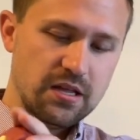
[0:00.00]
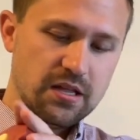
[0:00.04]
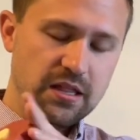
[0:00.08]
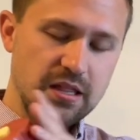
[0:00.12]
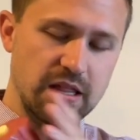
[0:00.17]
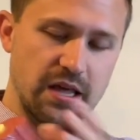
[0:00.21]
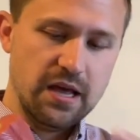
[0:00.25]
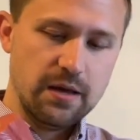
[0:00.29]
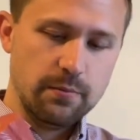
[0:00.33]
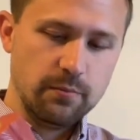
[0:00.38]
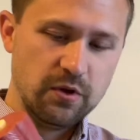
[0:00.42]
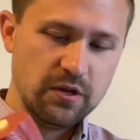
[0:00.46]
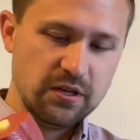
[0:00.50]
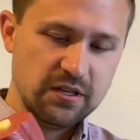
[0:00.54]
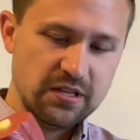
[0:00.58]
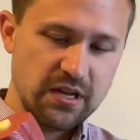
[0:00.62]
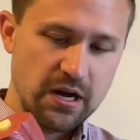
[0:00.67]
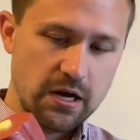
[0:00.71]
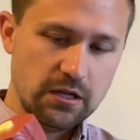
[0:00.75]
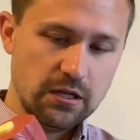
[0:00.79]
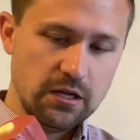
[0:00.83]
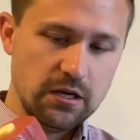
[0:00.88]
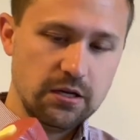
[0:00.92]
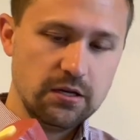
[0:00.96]
that
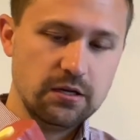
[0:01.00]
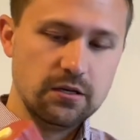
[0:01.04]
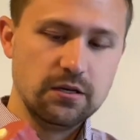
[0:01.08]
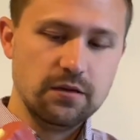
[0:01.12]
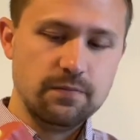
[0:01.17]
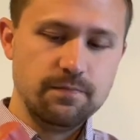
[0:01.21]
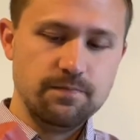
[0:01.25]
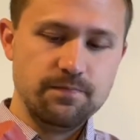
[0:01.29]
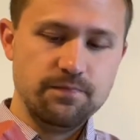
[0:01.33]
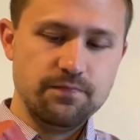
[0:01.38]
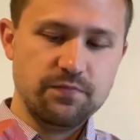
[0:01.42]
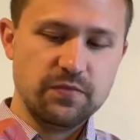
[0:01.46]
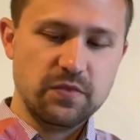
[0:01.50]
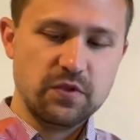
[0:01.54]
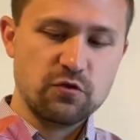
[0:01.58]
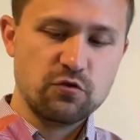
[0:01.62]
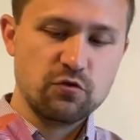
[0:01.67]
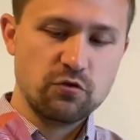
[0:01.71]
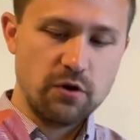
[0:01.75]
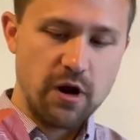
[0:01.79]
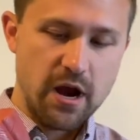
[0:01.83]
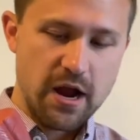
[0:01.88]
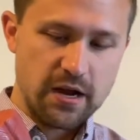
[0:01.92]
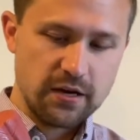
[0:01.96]
patella
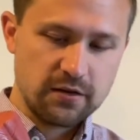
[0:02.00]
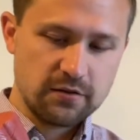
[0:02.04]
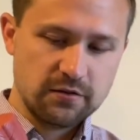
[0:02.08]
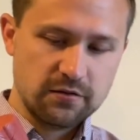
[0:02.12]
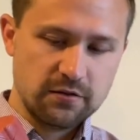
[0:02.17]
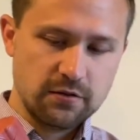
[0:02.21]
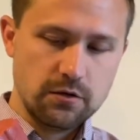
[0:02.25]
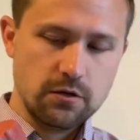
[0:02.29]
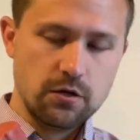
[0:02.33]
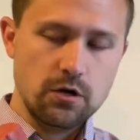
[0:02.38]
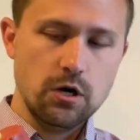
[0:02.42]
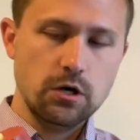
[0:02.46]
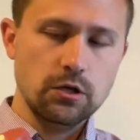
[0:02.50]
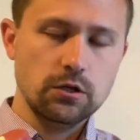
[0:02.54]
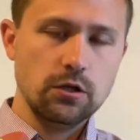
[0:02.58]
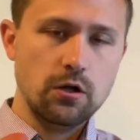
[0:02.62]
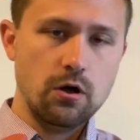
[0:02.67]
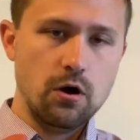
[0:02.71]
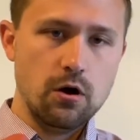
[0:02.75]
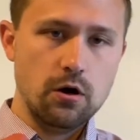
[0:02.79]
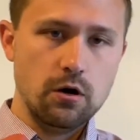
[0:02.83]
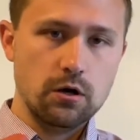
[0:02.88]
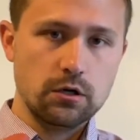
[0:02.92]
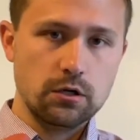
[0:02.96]
tracks
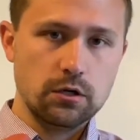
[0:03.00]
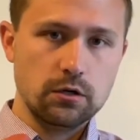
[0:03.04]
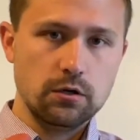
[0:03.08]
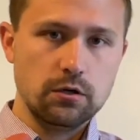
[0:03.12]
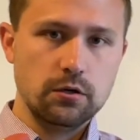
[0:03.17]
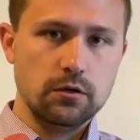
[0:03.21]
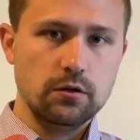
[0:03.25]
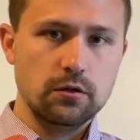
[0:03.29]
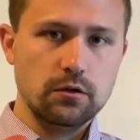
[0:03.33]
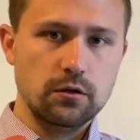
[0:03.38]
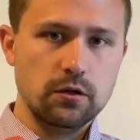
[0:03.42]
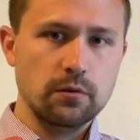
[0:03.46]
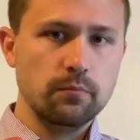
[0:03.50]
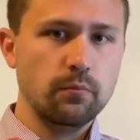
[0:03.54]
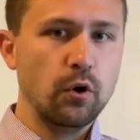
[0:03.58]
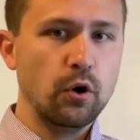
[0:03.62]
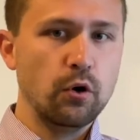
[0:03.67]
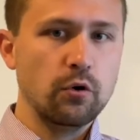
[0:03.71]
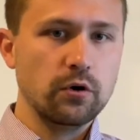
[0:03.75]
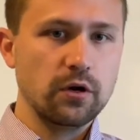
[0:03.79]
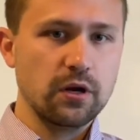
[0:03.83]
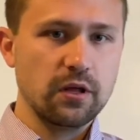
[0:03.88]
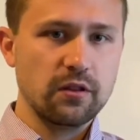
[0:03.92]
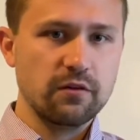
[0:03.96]
along the
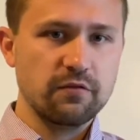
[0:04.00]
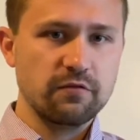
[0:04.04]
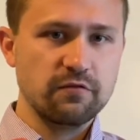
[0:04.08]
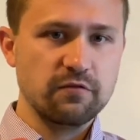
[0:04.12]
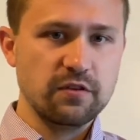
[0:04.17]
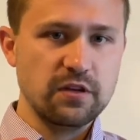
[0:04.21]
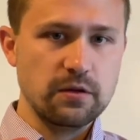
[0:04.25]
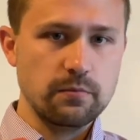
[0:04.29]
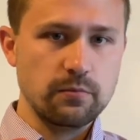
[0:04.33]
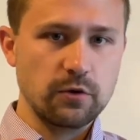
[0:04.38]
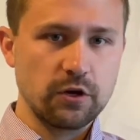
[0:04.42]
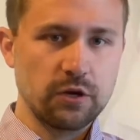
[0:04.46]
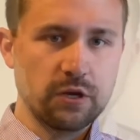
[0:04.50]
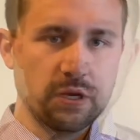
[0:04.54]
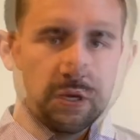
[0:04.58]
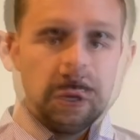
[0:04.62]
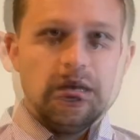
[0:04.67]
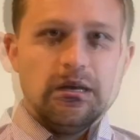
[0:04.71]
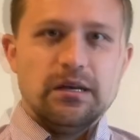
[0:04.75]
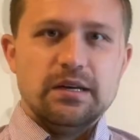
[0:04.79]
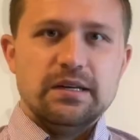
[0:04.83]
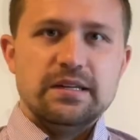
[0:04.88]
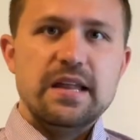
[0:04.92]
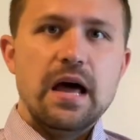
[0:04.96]
bone of the femur here.
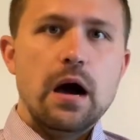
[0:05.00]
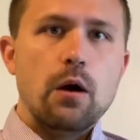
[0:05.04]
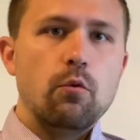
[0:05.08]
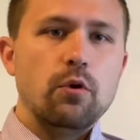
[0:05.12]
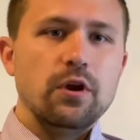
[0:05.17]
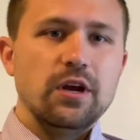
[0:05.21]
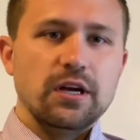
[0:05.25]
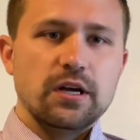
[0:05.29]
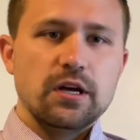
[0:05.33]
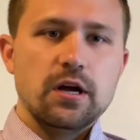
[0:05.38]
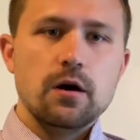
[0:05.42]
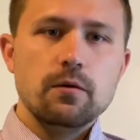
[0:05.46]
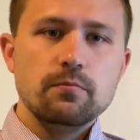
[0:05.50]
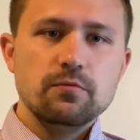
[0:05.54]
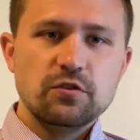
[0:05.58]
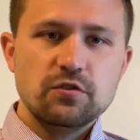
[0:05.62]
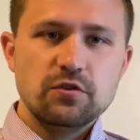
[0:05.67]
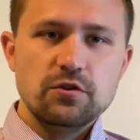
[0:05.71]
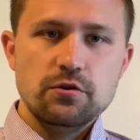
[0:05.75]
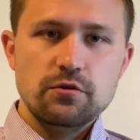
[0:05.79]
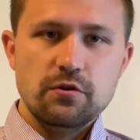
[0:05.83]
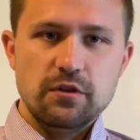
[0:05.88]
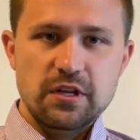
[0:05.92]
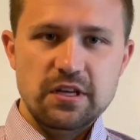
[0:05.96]
Now, when it comes
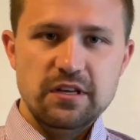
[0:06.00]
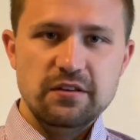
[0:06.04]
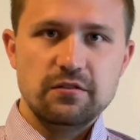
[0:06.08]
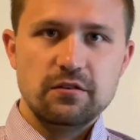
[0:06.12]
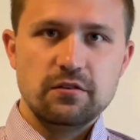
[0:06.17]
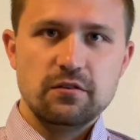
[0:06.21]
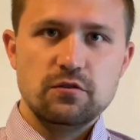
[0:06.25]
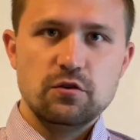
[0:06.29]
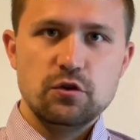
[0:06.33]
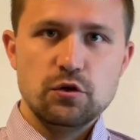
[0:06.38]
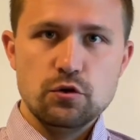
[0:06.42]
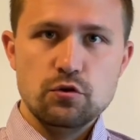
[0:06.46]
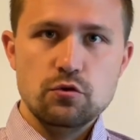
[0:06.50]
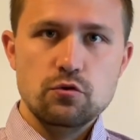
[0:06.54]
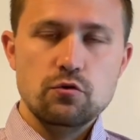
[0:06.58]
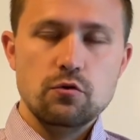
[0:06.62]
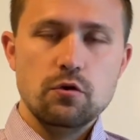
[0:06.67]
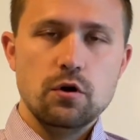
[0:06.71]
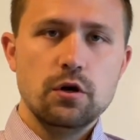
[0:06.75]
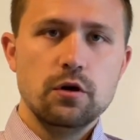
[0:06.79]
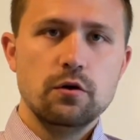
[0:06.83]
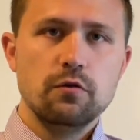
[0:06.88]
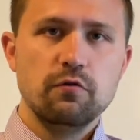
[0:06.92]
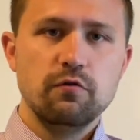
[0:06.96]
to these two
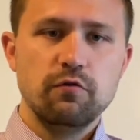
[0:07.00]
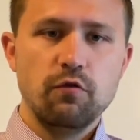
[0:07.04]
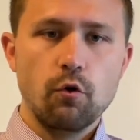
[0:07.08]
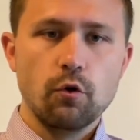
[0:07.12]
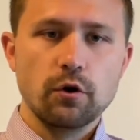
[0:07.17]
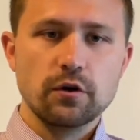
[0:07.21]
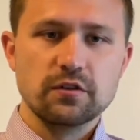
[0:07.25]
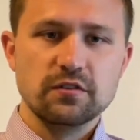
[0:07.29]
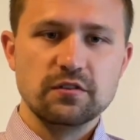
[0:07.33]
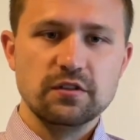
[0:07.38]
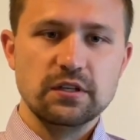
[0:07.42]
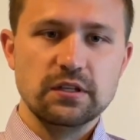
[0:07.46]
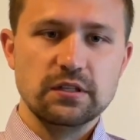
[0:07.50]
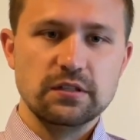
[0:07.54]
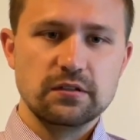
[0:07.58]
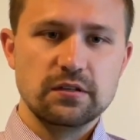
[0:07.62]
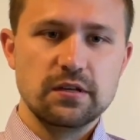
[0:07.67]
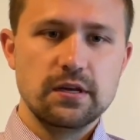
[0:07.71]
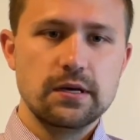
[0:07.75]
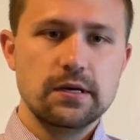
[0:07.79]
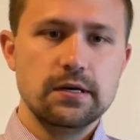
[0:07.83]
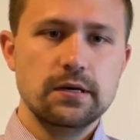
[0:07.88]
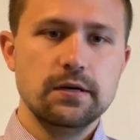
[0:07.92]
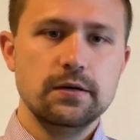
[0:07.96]
forces,
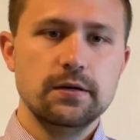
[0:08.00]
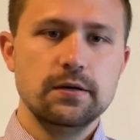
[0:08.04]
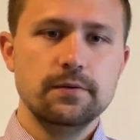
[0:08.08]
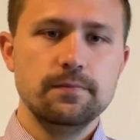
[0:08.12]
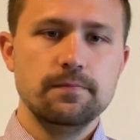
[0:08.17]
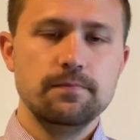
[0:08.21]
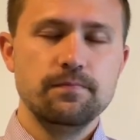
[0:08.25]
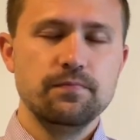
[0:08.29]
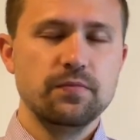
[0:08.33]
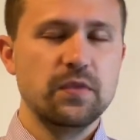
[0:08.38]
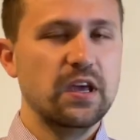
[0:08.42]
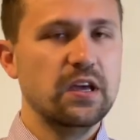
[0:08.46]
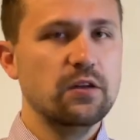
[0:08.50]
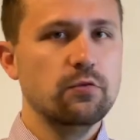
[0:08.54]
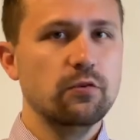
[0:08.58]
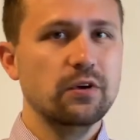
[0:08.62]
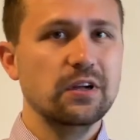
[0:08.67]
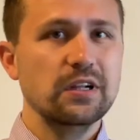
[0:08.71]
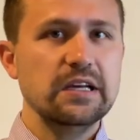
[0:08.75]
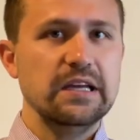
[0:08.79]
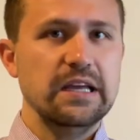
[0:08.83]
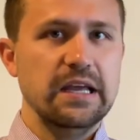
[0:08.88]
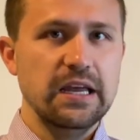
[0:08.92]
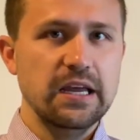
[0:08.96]
and
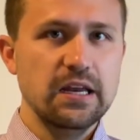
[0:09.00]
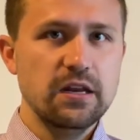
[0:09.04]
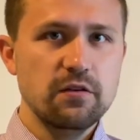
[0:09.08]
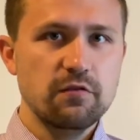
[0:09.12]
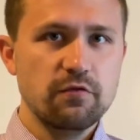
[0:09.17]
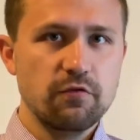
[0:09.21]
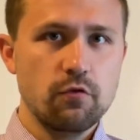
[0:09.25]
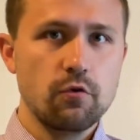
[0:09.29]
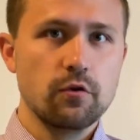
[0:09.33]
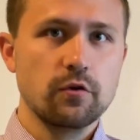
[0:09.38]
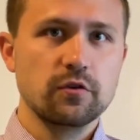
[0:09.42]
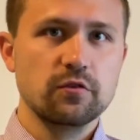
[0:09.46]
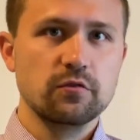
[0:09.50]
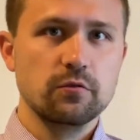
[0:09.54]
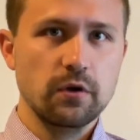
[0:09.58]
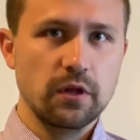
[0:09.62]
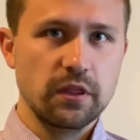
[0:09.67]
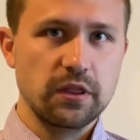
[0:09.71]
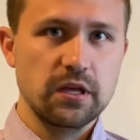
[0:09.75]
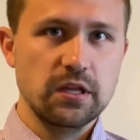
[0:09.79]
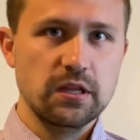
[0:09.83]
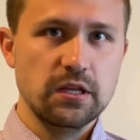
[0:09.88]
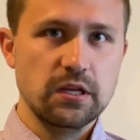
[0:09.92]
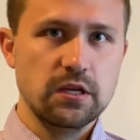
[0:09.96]
really any force
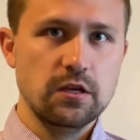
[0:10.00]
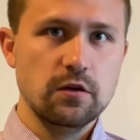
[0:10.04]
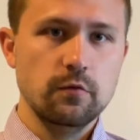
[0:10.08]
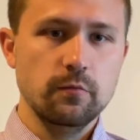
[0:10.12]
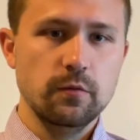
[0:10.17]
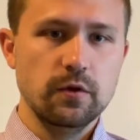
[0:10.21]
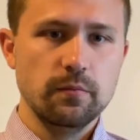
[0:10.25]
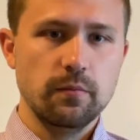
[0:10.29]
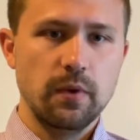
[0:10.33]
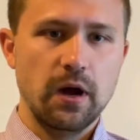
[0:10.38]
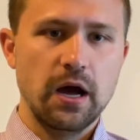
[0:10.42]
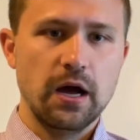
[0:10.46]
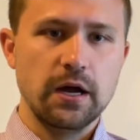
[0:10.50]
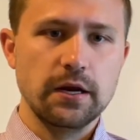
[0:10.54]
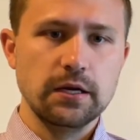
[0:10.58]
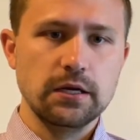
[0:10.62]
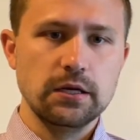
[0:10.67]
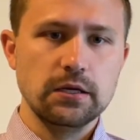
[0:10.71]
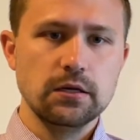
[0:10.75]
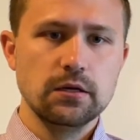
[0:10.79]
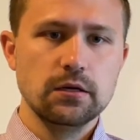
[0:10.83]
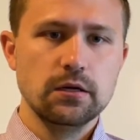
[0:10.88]
within the human body,